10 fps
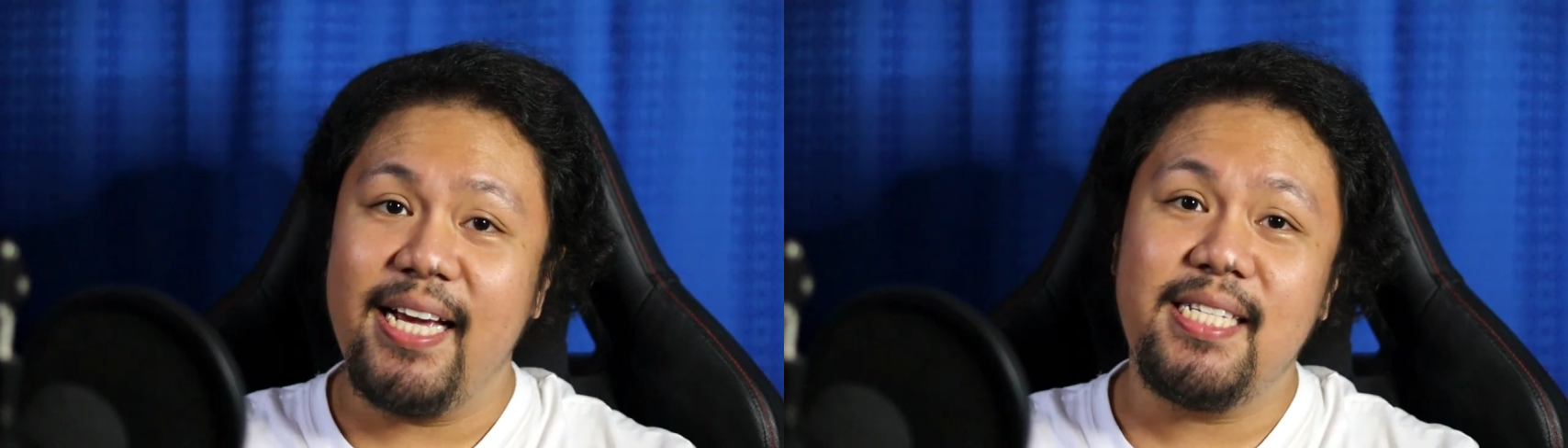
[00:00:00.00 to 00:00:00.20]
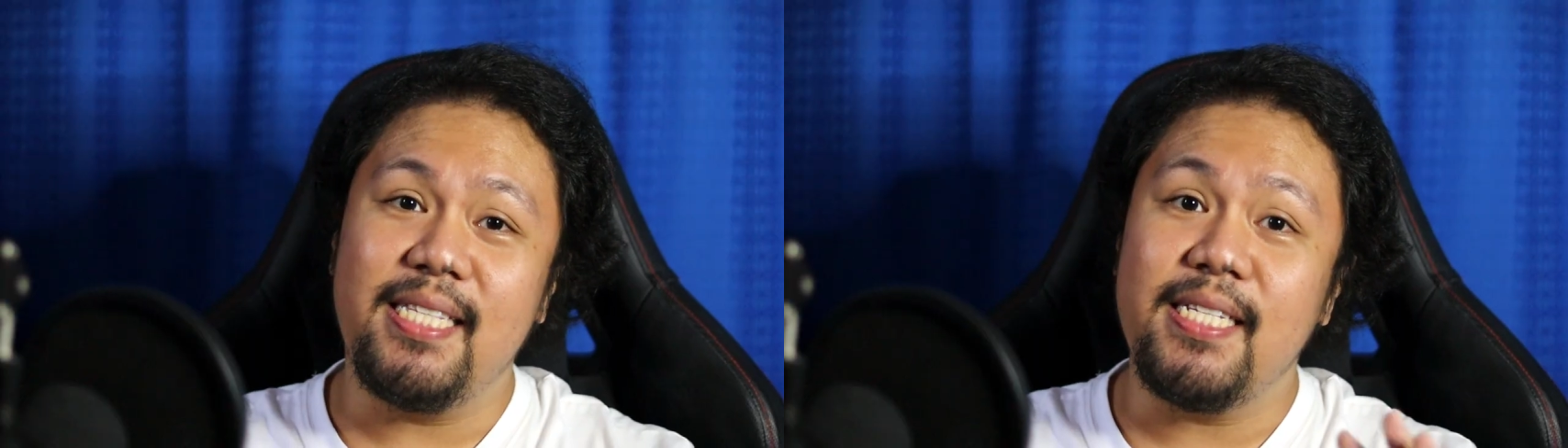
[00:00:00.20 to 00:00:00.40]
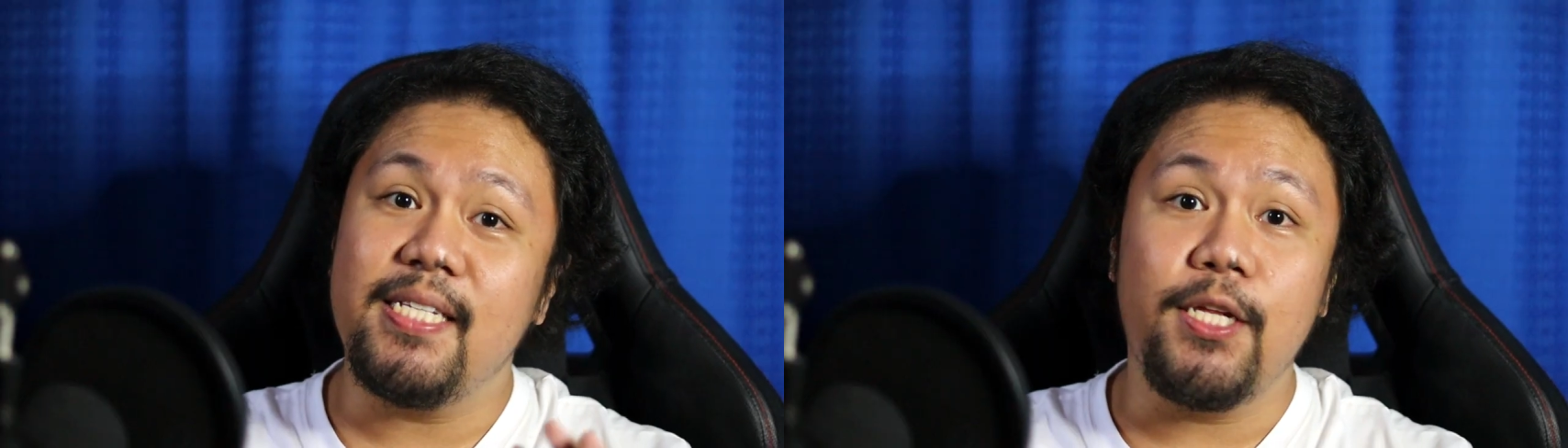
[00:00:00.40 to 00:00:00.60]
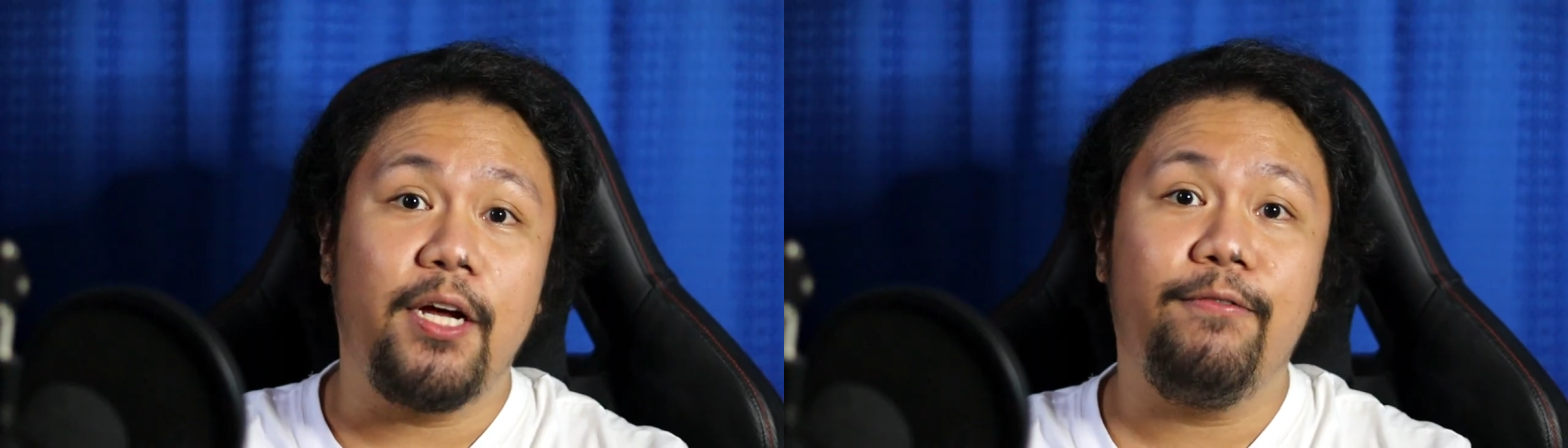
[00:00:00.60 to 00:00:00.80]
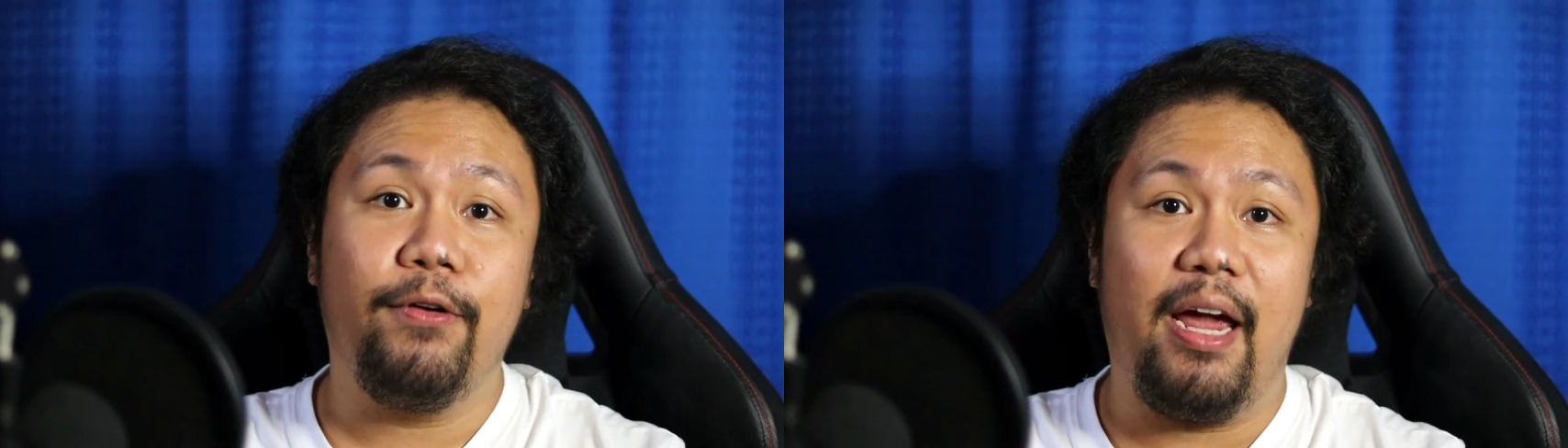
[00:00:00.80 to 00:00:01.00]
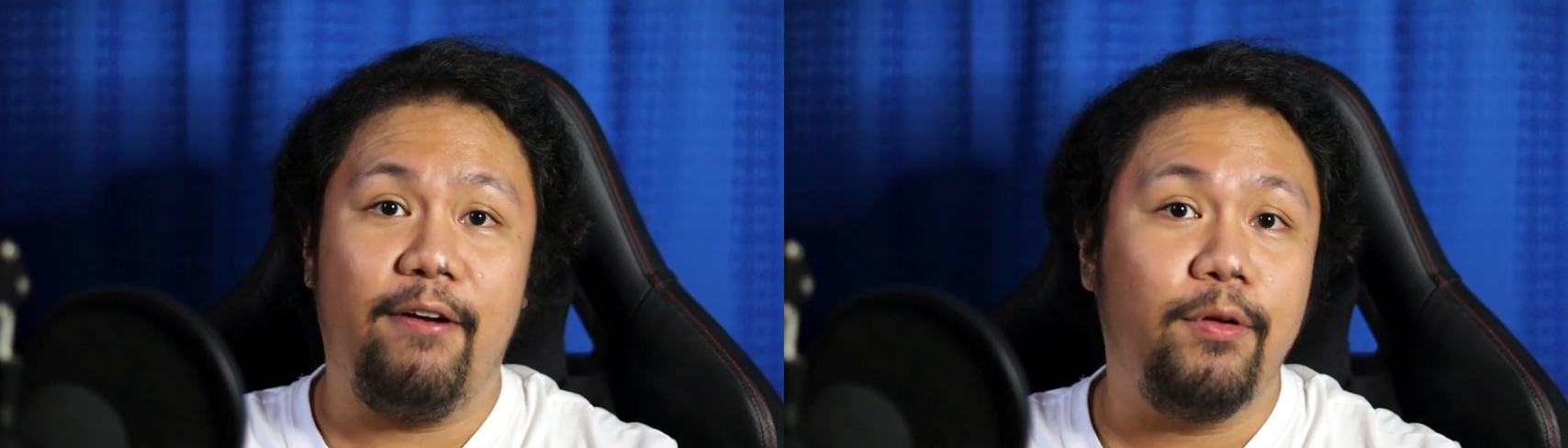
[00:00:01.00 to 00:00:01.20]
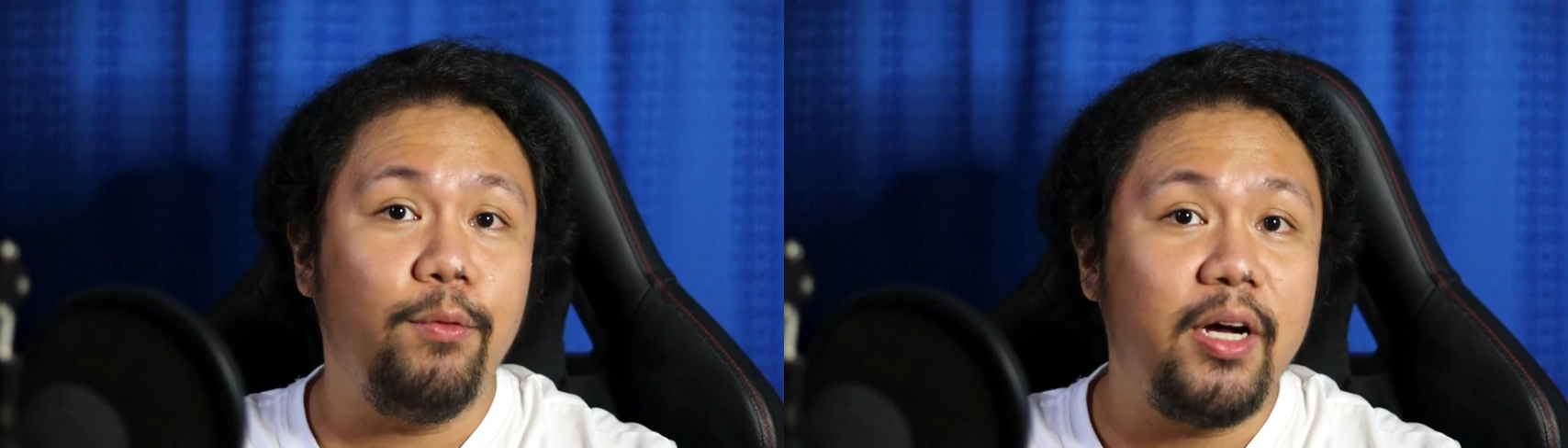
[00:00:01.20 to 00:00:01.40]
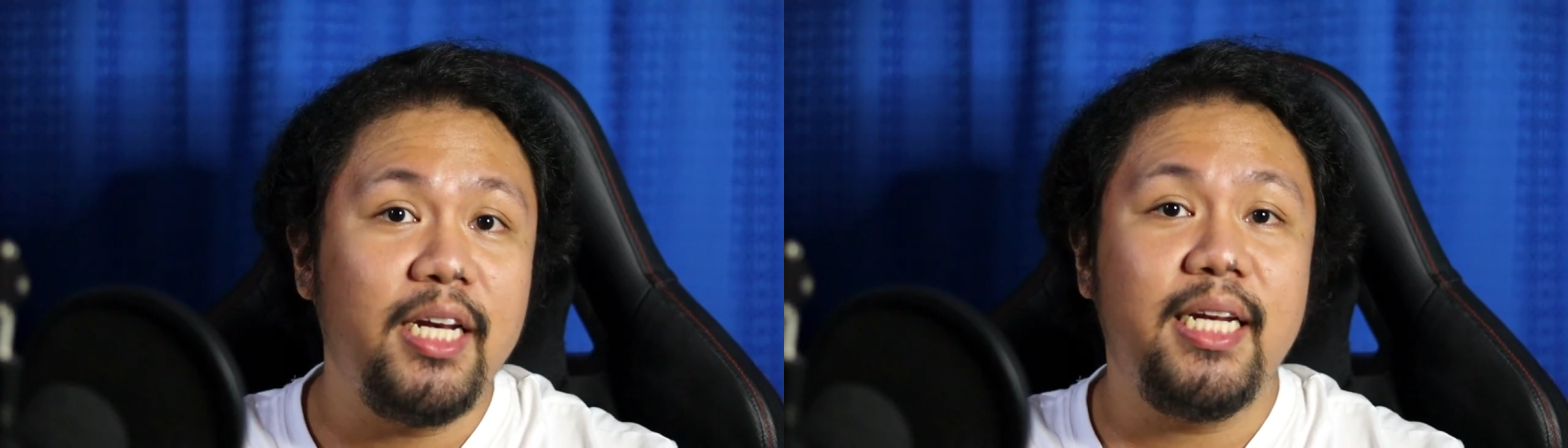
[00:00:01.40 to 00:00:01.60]
guys, this is not for
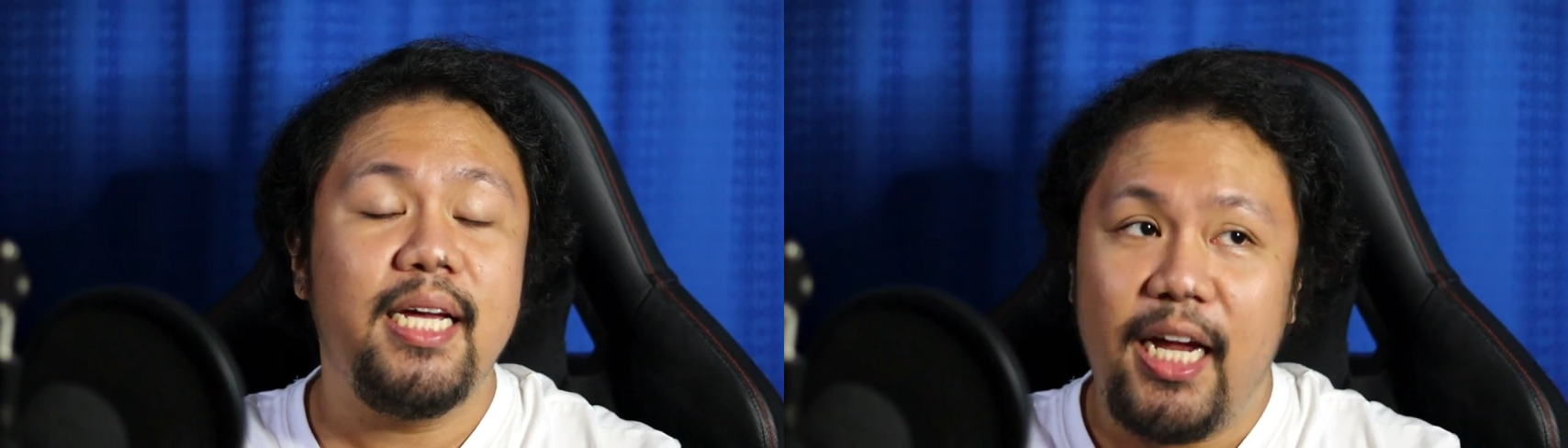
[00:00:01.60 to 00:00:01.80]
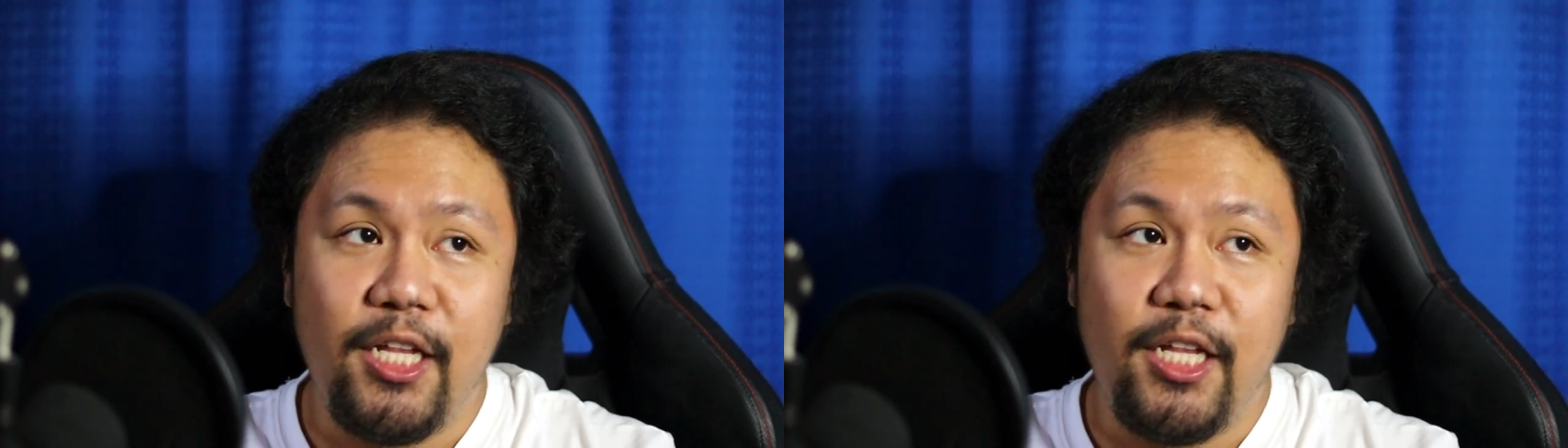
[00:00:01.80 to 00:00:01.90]
everyone.